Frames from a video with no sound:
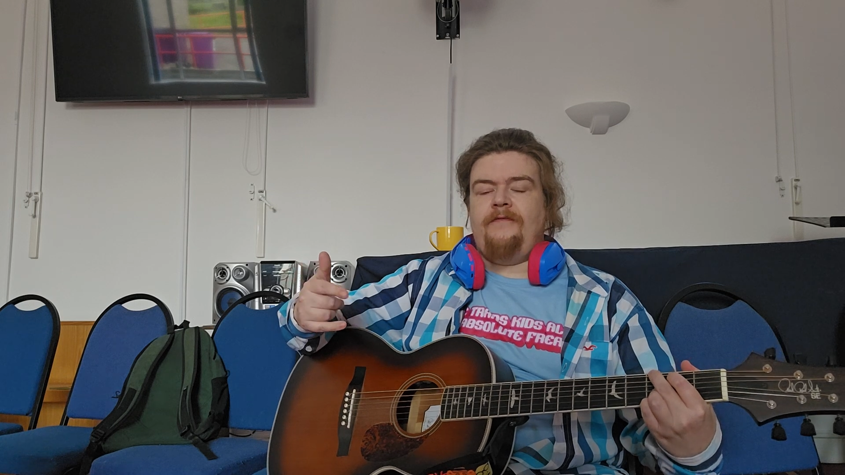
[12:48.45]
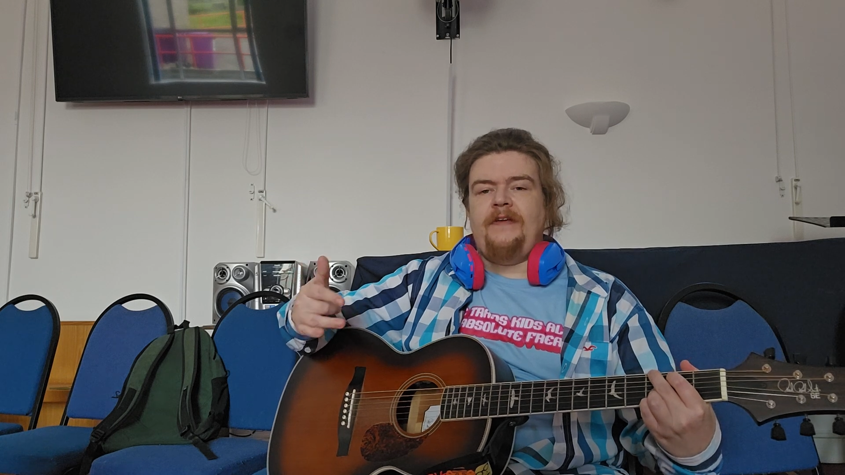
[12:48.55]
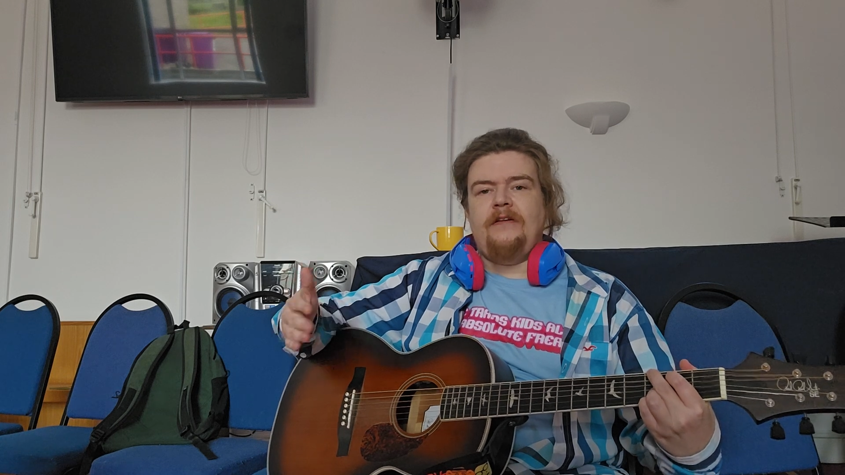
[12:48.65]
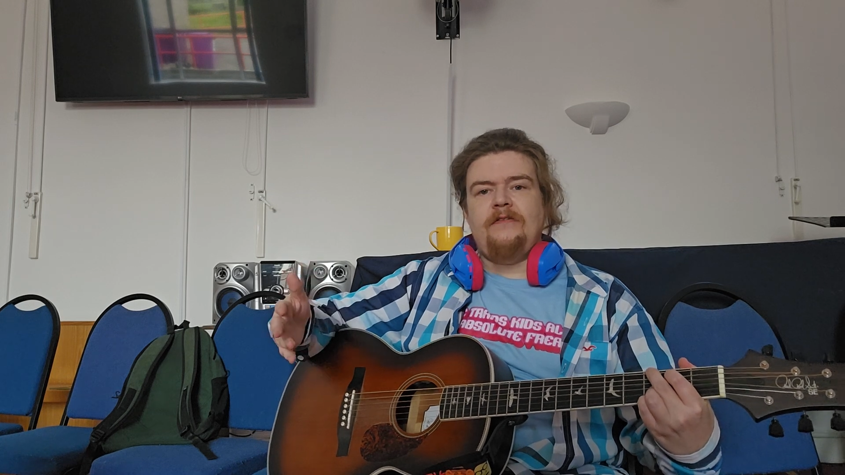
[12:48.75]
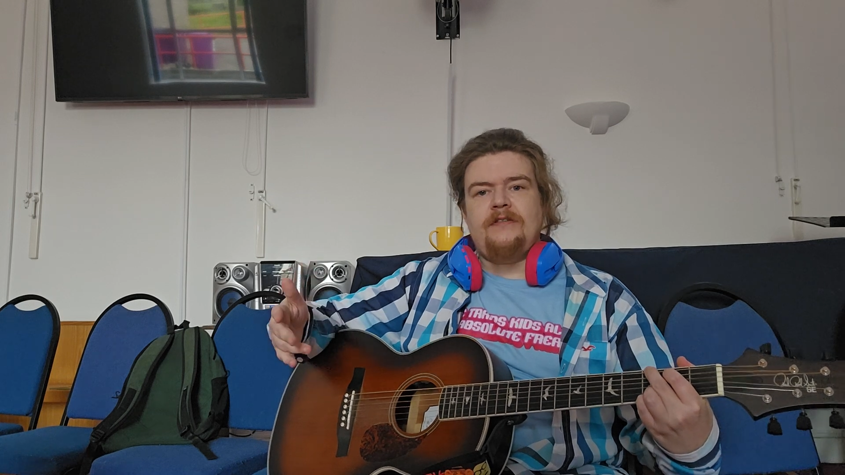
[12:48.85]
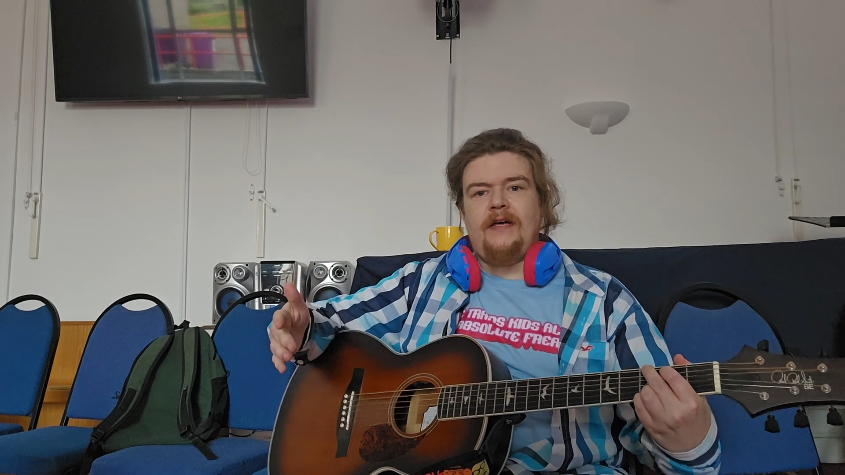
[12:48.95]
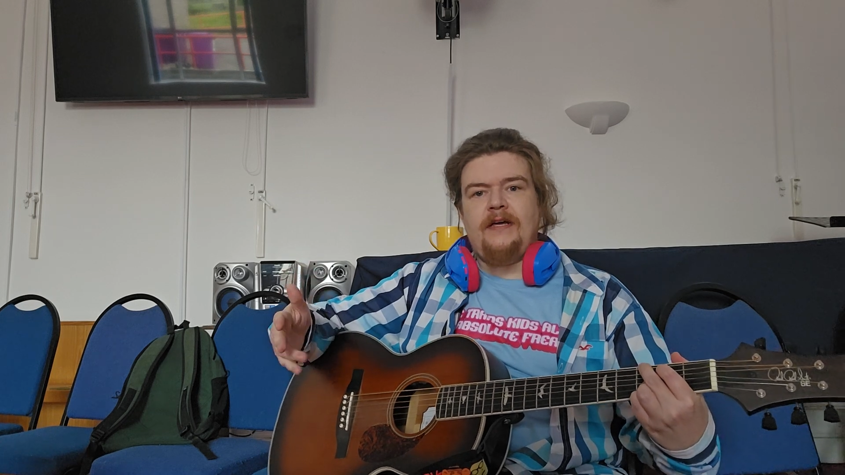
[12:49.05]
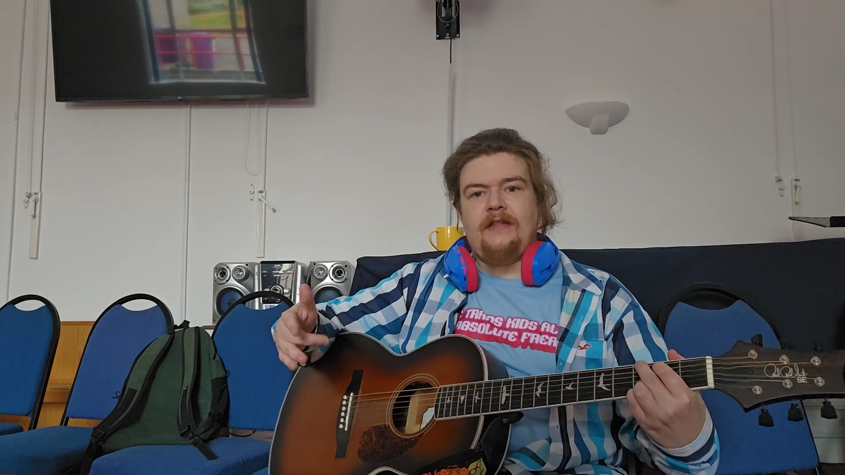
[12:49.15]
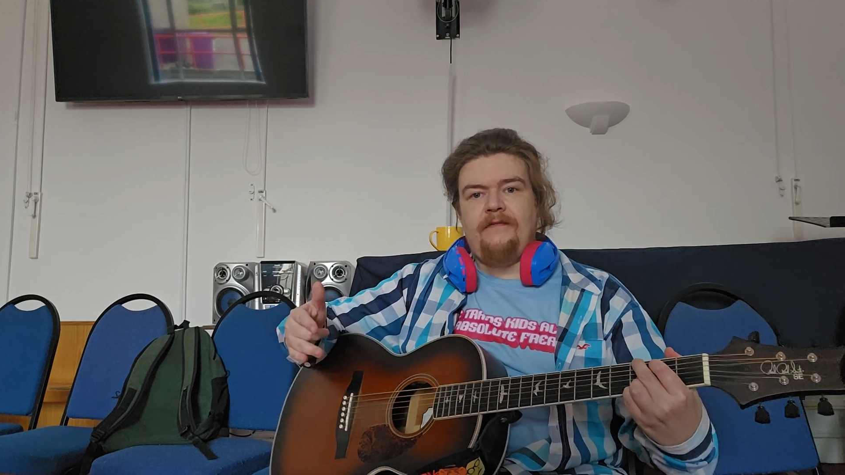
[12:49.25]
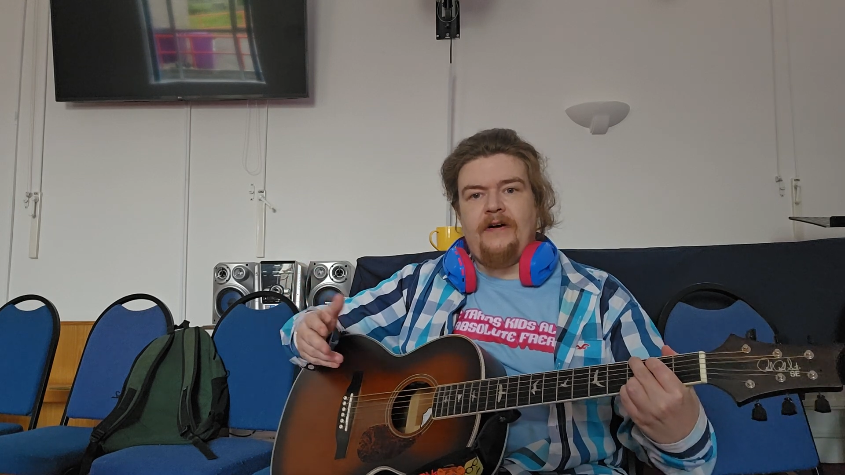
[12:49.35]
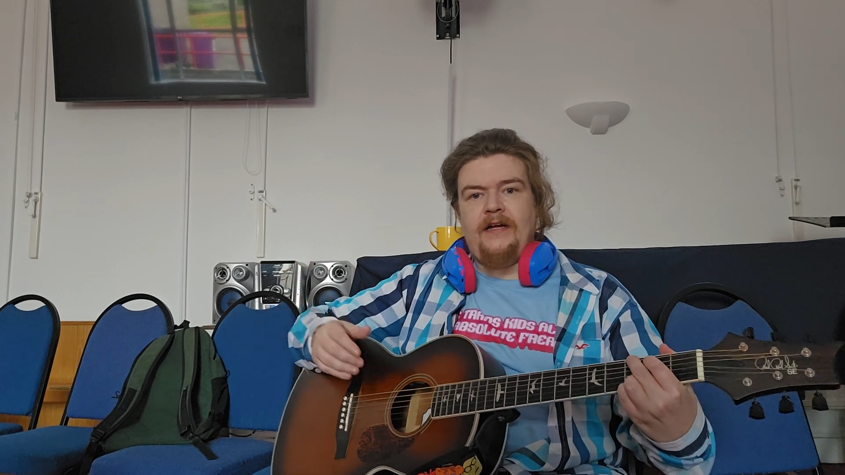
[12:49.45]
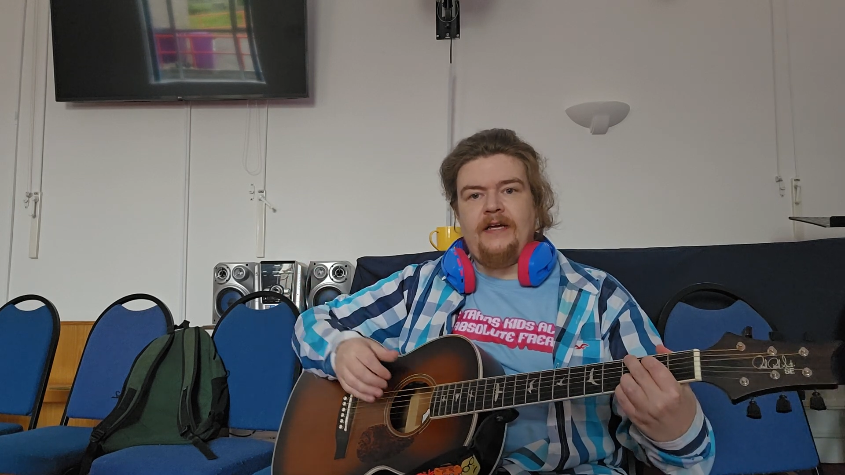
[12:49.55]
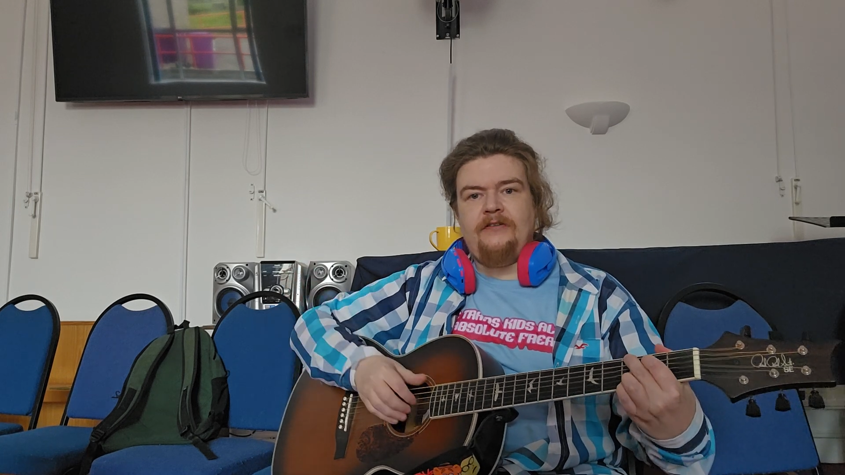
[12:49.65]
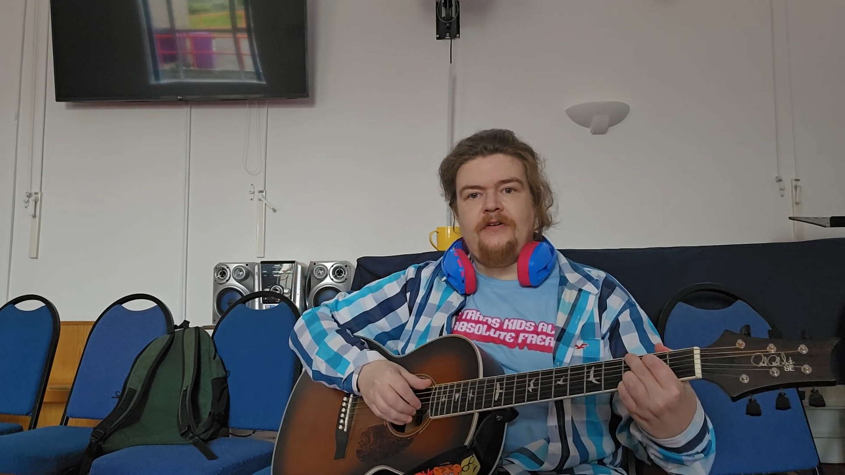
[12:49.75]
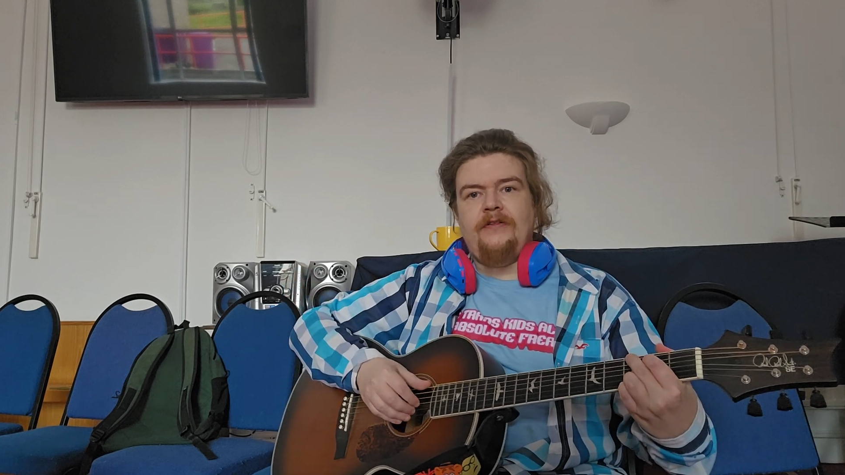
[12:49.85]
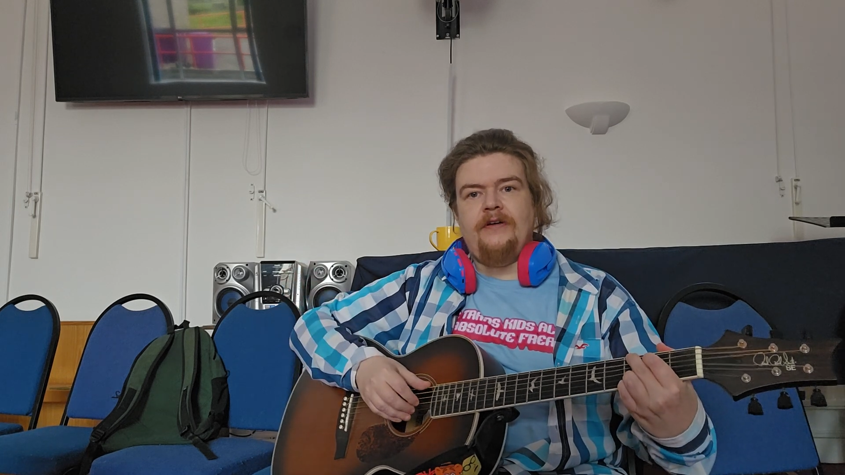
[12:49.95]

feels like the very intro,